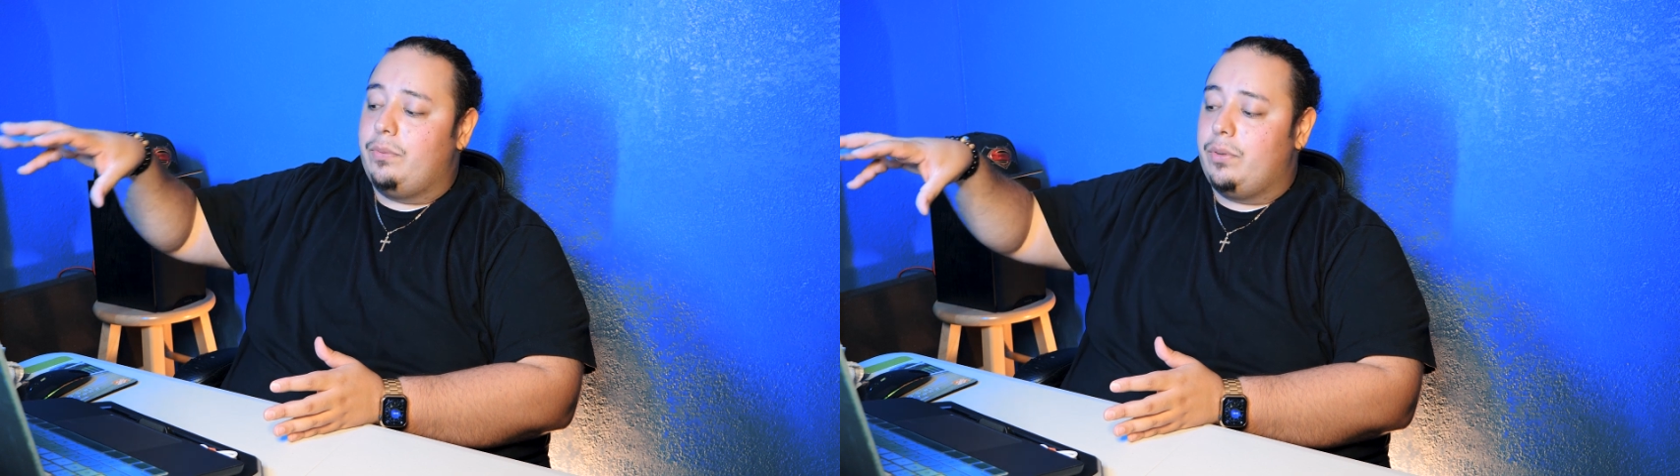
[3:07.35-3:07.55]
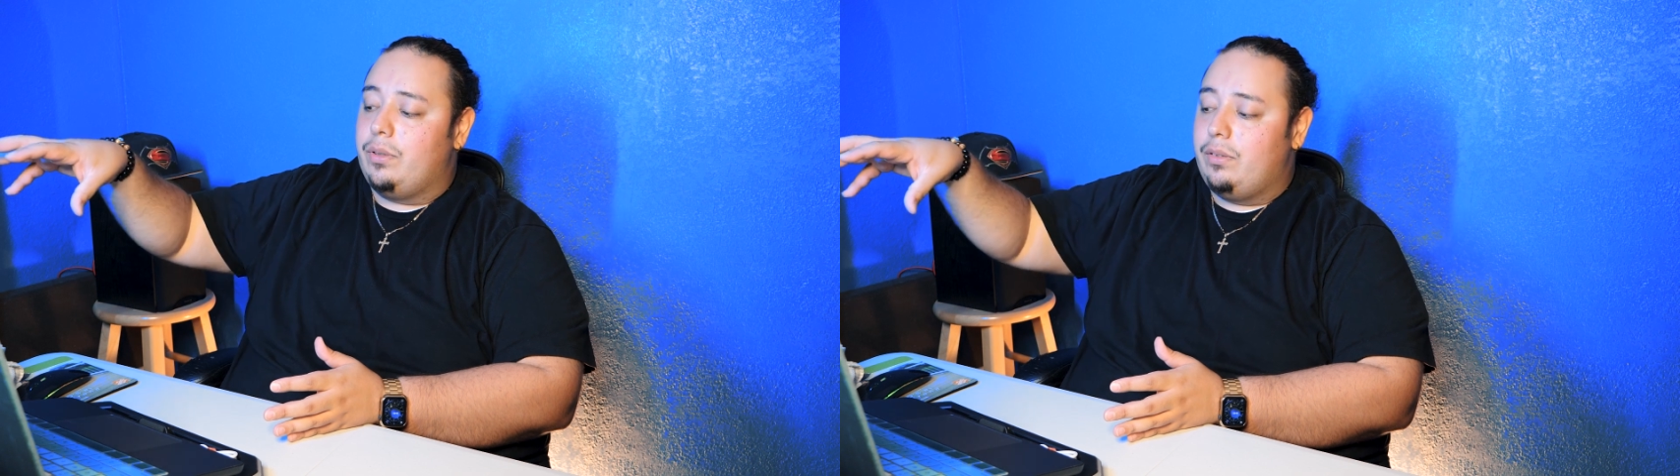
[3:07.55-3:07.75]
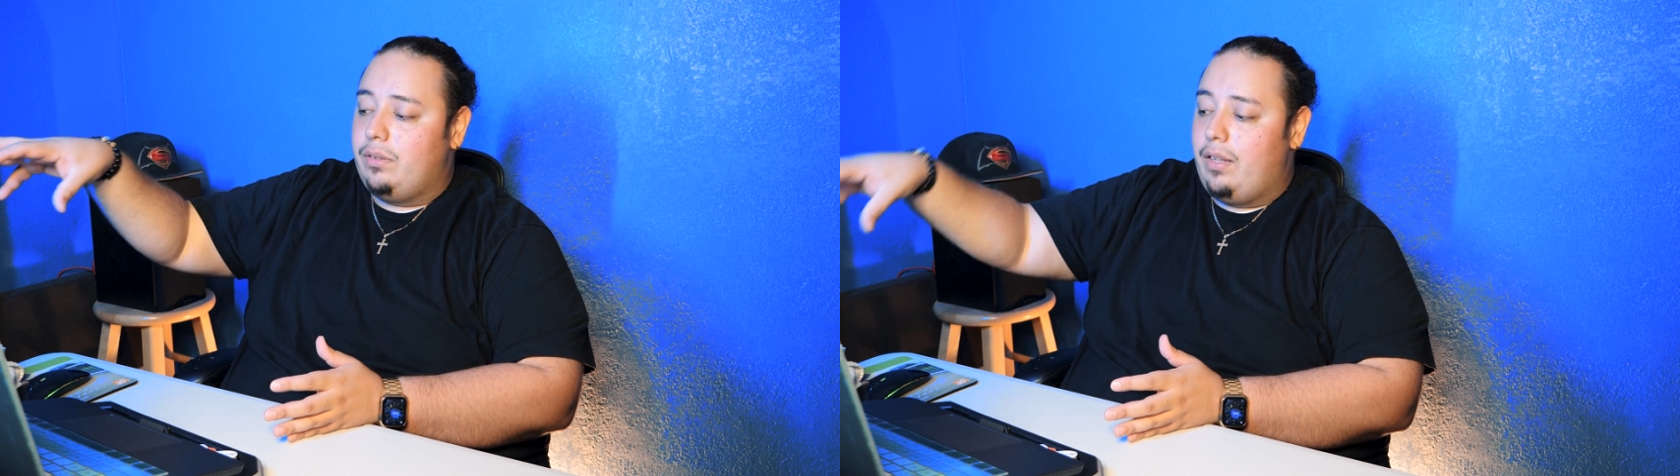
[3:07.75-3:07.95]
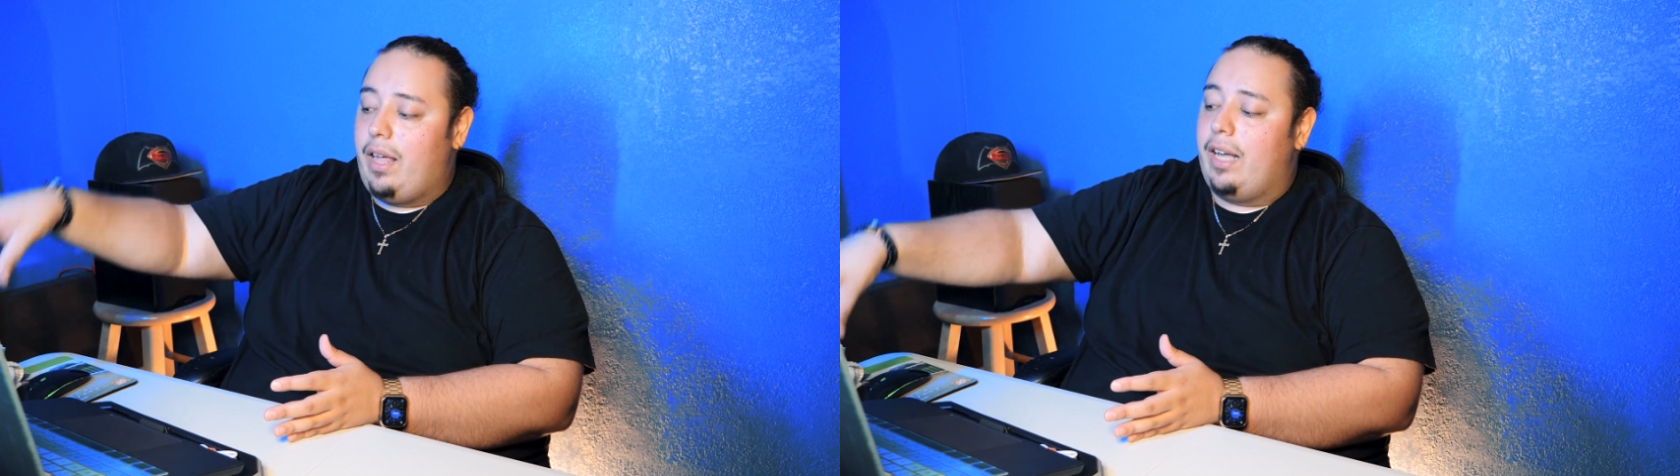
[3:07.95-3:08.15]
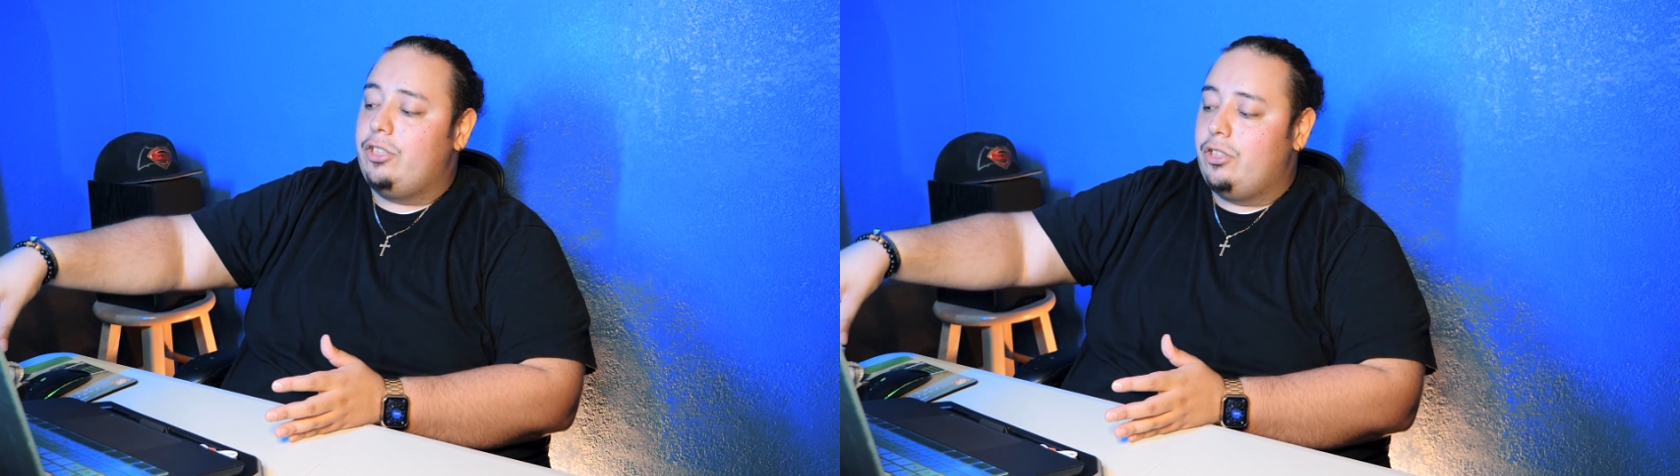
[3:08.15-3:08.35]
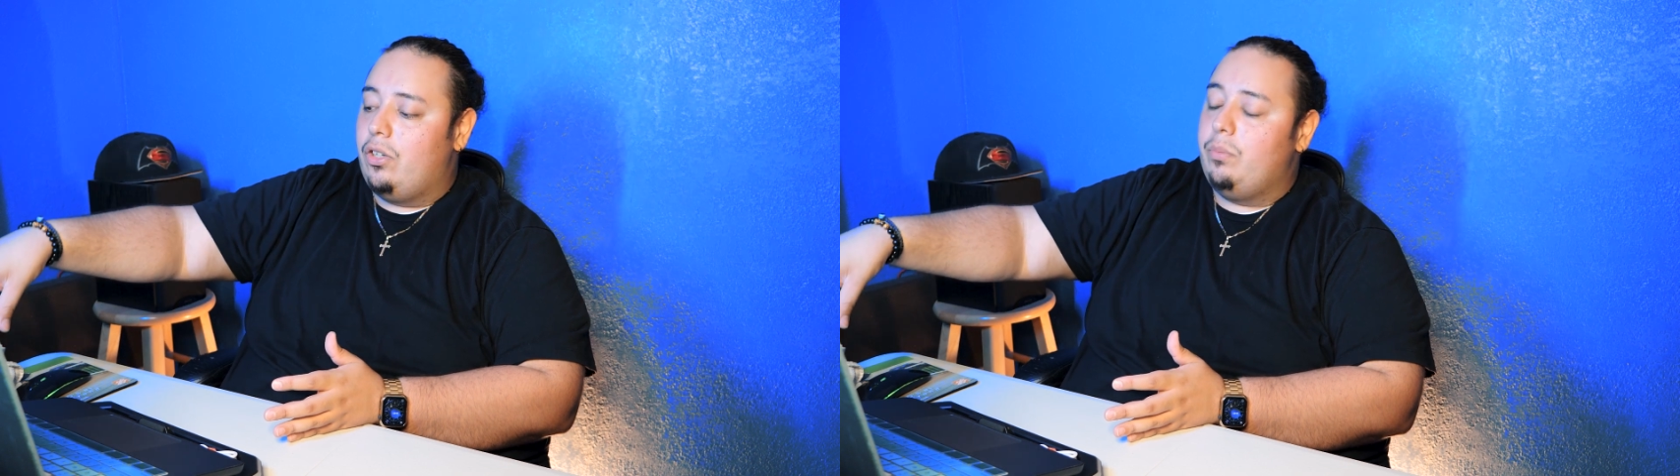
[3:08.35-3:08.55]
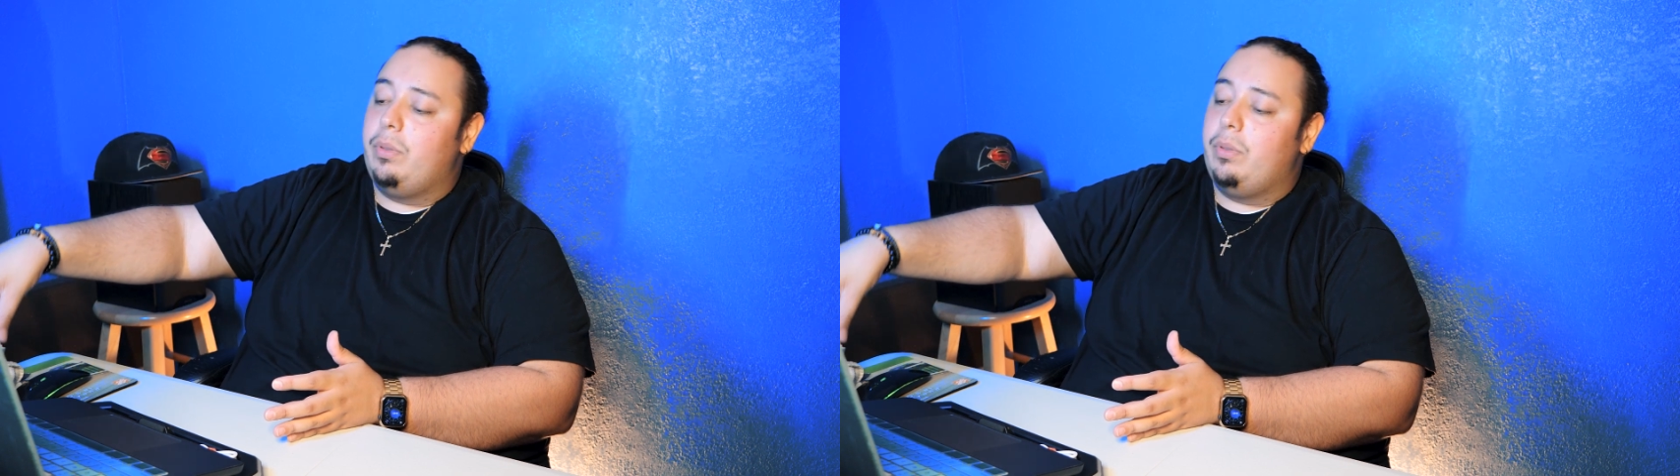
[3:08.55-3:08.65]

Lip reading: for that show,